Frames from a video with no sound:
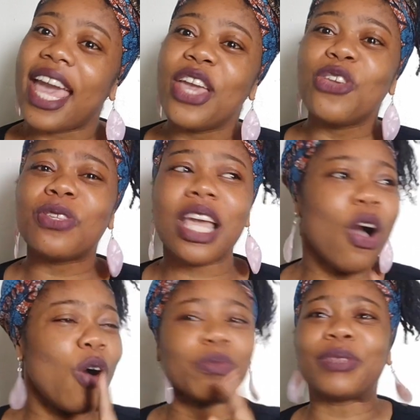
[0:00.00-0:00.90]
You say,
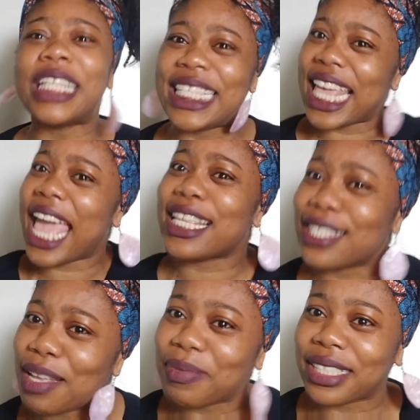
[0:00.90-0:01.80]
oh, it's A
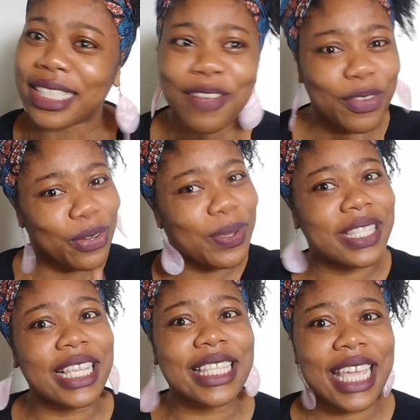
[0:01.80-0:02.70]
something, even though it
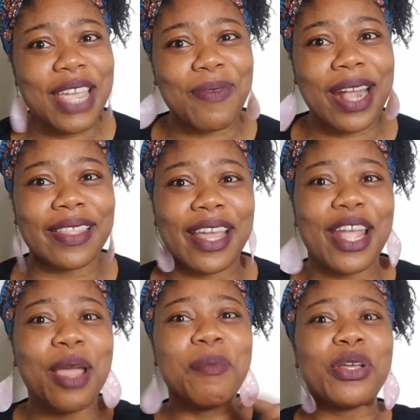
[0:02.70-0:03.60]
says E right there,
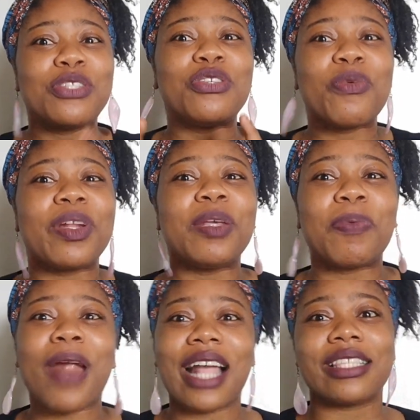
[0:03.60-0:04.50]
because you already
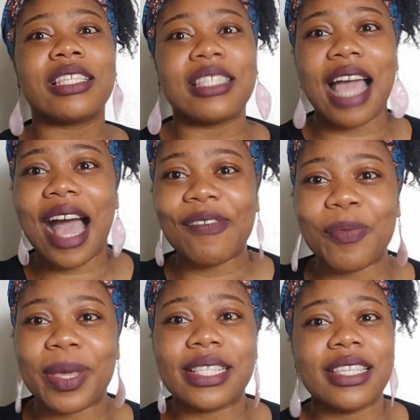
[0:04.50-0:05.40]
practiced the
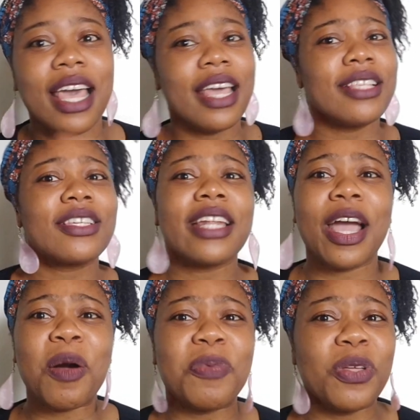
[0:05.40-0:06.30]
alphabet. It's going to
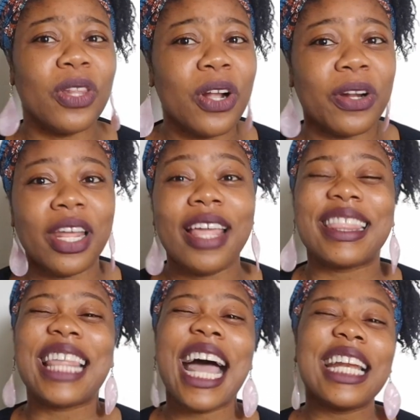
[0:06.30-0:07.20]
help you learn.
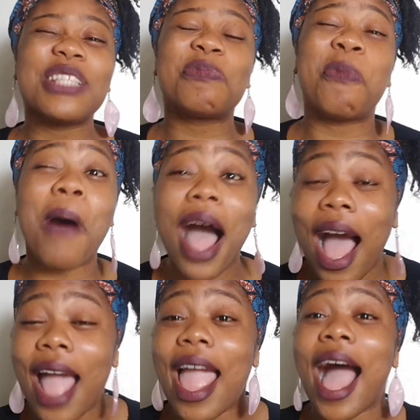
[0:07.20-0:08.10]
That is
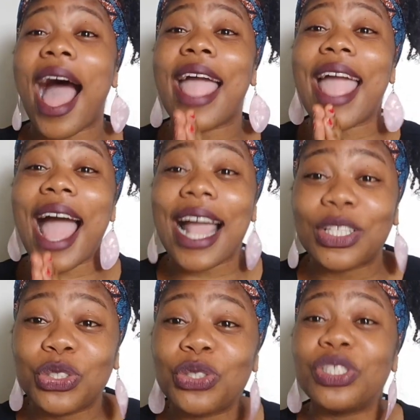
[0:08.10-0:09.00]
why I
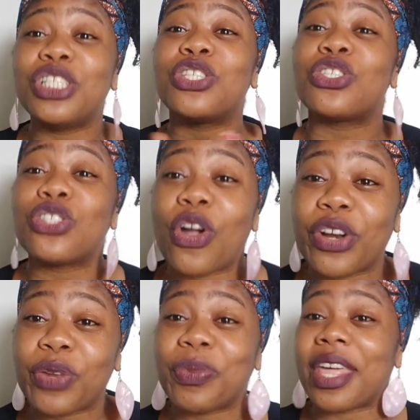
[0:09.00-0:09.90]
actually
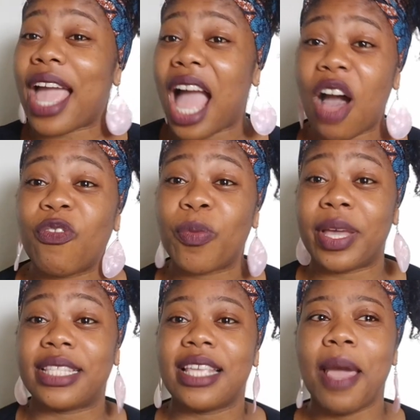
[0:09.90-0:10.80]
started with the
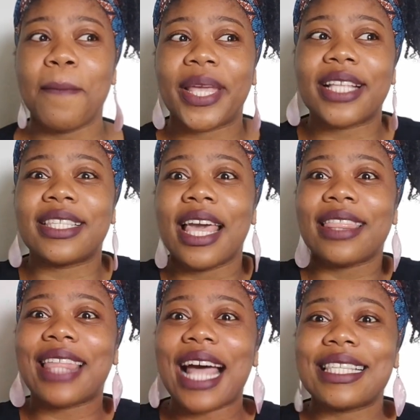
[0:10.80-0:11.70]
alphabet, because
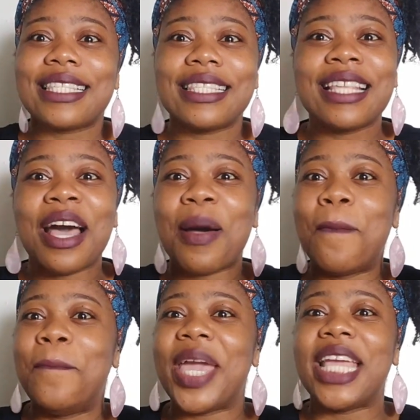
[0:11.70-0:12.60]
that's the
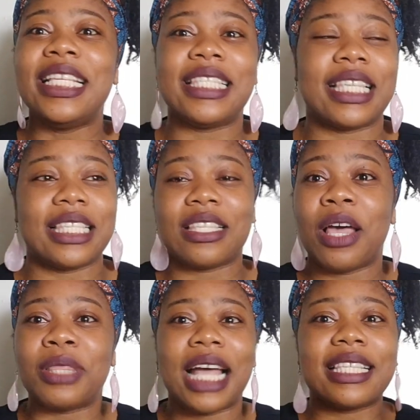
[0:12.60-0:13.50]
basis.
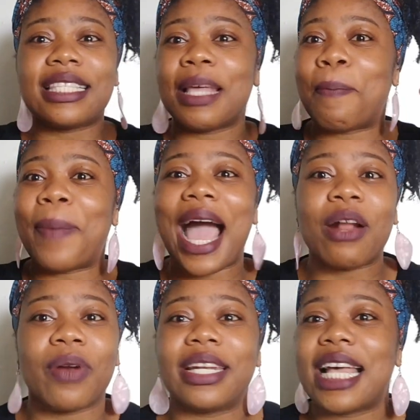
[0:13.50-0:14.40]
That's the
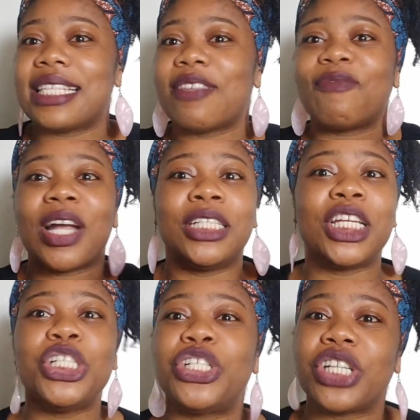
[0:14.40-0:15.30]
background. That's the
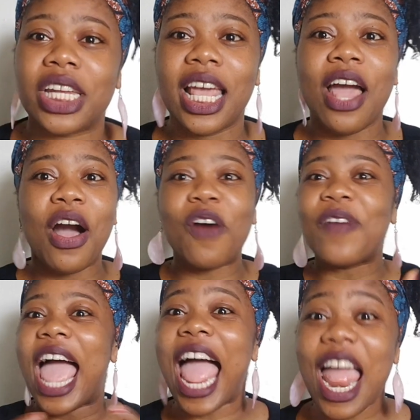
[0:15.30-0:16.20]
foundation of
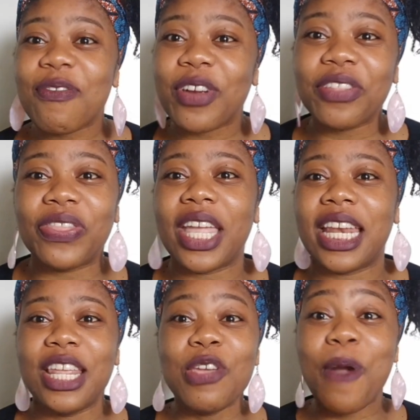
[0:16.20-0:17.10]
everything.
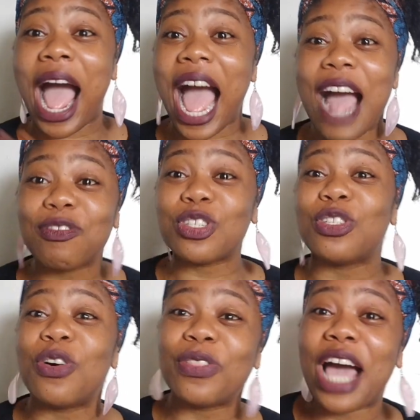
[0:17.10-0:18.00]
You have to
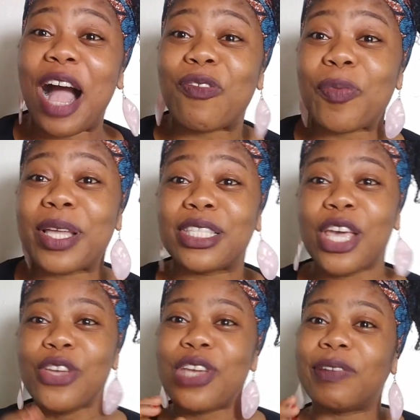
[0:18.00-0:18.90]
know the alphabet.
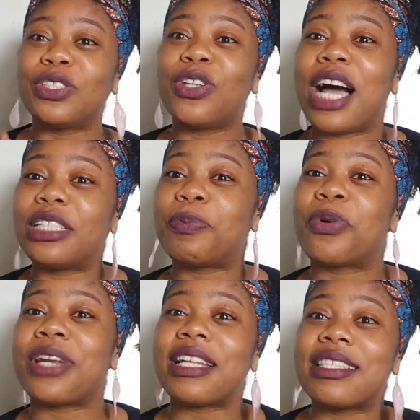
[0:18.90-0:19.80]
You have to know how to
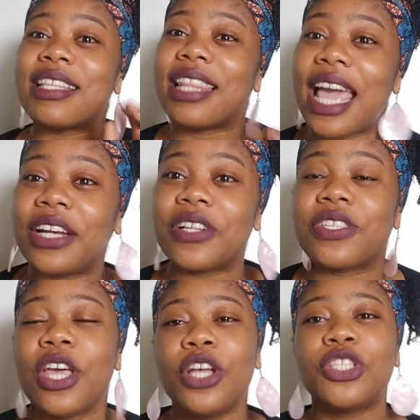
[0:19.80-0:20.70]
pronounce the letters
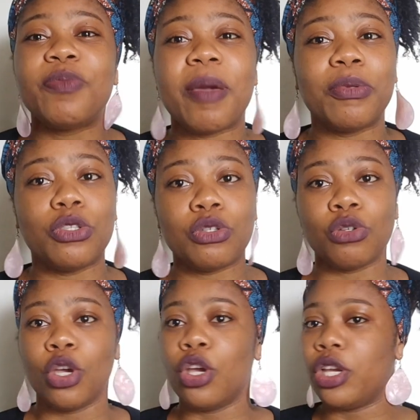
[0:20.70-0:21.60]
to be able to
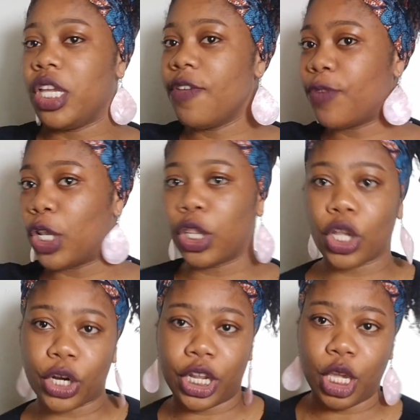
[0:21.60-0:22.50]
even
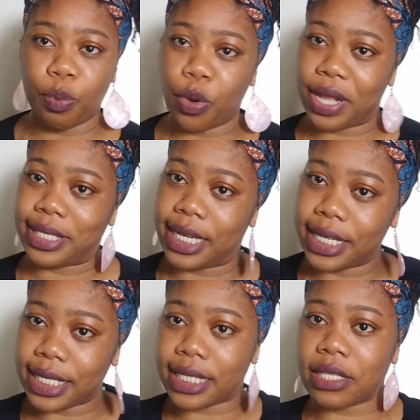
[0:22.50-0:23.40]
learn Igbo as it
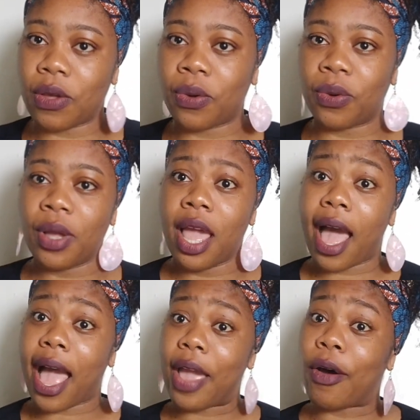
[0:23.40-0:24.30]
is. So
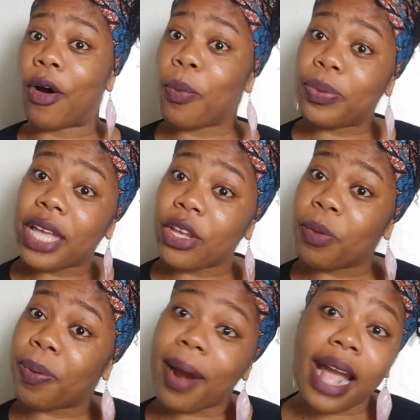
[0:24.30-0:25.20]
I hope that you
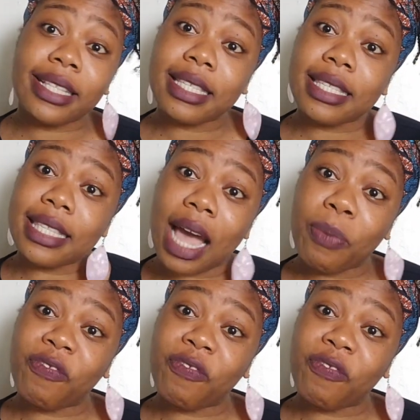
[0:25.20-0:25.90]
practice that